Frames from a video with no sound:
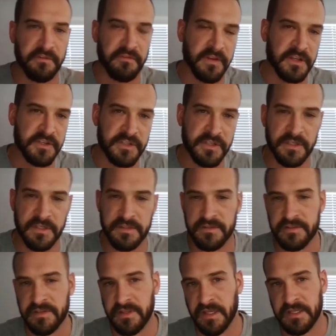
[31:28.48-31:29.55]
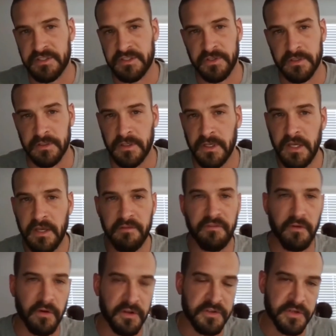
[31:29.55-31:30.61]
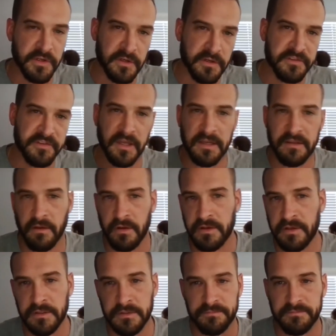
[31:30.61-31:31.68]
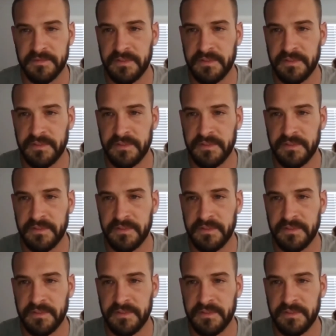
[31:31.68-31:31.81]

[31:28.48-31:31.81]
your finishes and select your furniture and select all your,